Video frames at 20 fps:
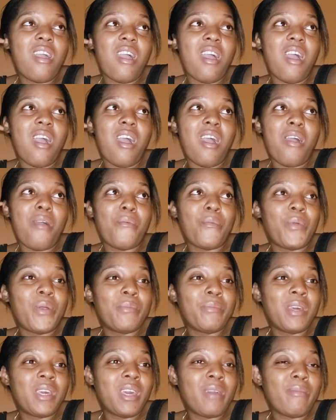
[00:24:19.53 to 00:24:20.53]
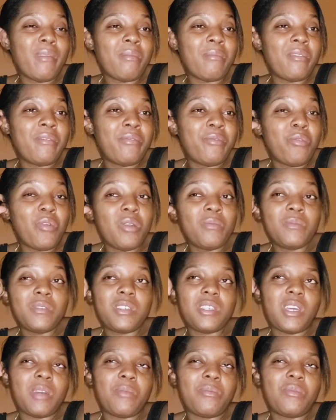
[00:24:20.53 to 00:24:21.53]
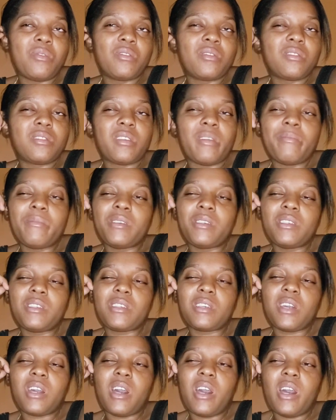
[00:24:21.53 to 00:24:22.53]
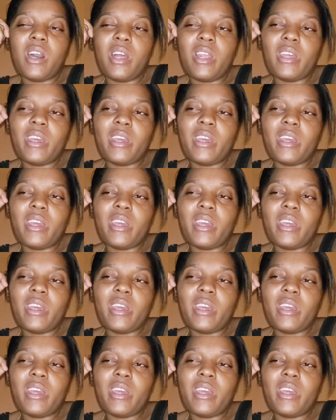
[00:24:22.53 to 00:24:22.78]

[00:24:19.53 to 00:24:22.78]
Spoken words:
When we get back my phone, I say I want a miss call,